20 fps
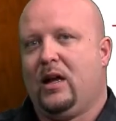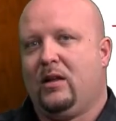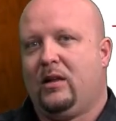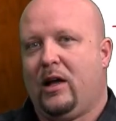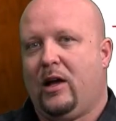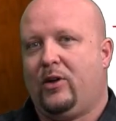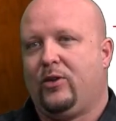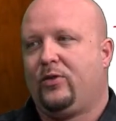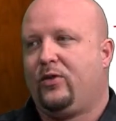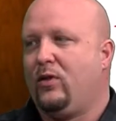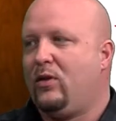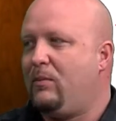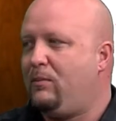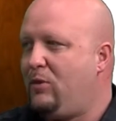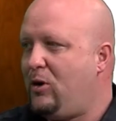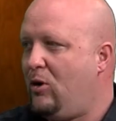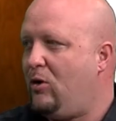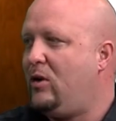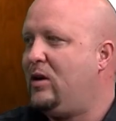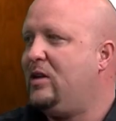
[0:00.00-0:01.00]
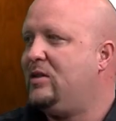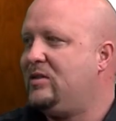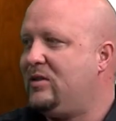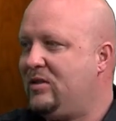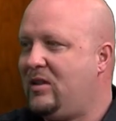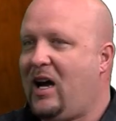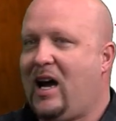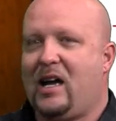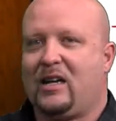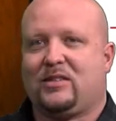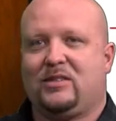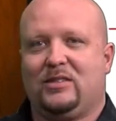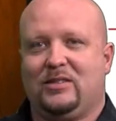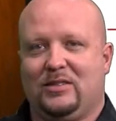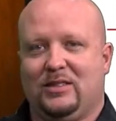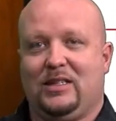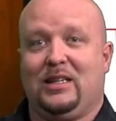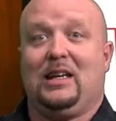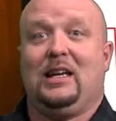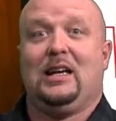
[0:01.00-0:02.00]
allows for impurities and
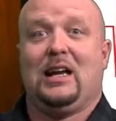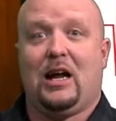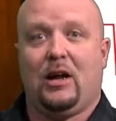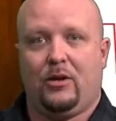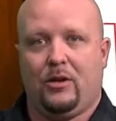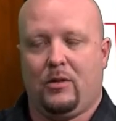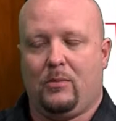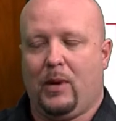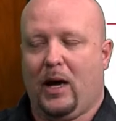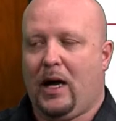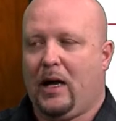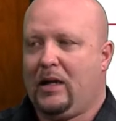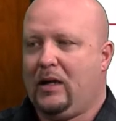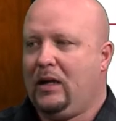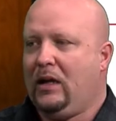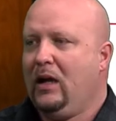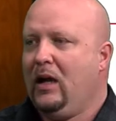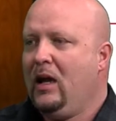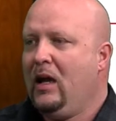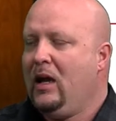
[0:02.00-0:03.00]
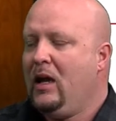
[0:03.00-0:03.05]
toxins to get out of the body.